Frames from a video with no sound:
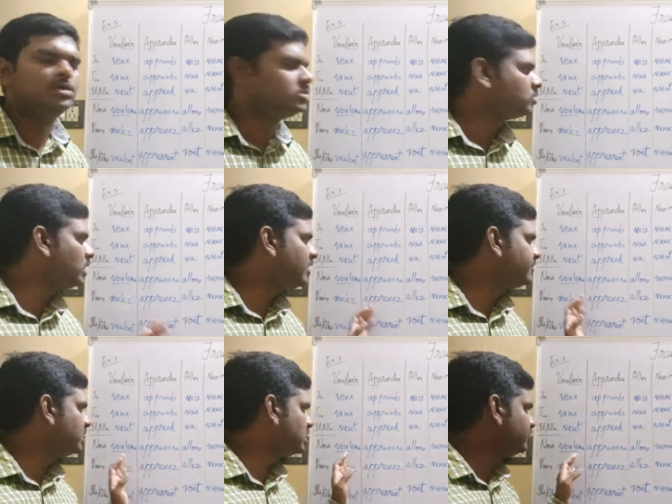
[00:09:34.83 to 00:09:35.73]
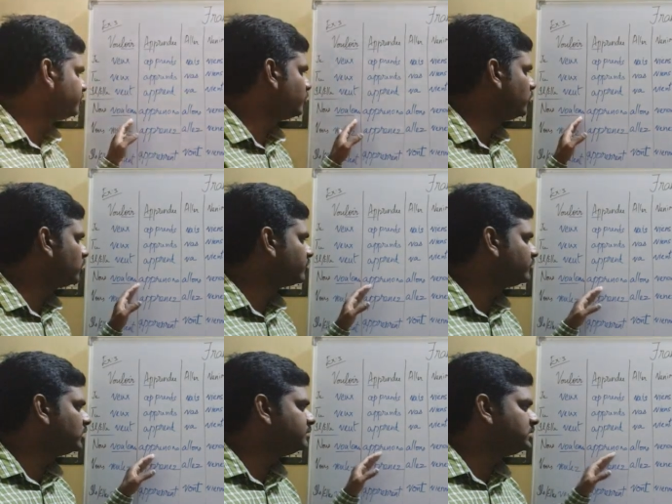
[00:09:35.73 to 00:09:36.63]
So I have written 4
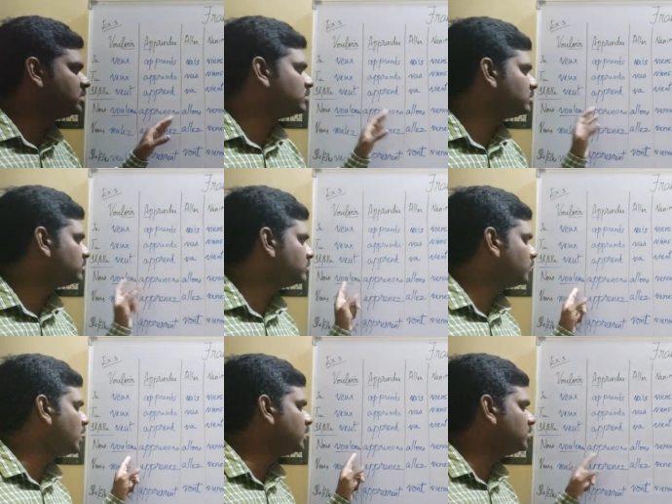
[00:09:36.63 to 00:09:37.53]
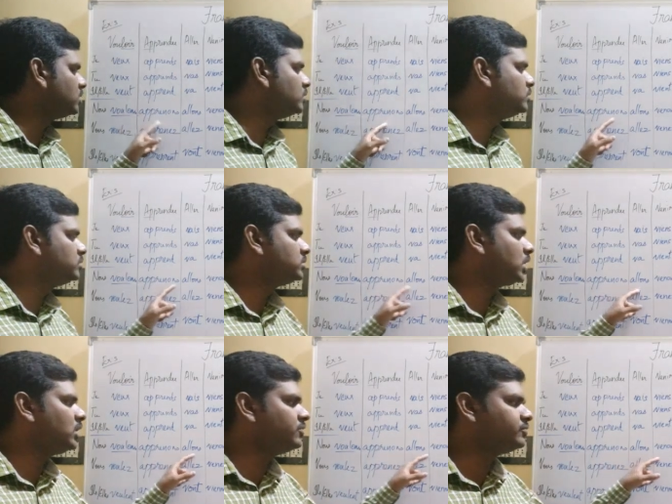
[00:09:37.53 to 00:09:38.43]
verbs here. 1, 2,
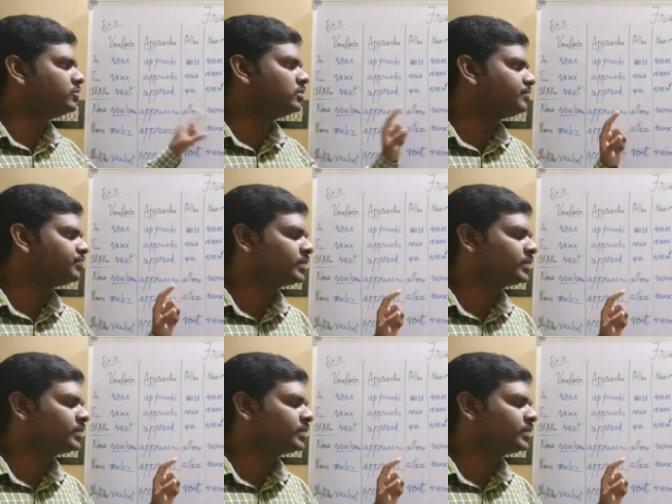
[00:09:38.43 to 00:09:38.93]
3, 4.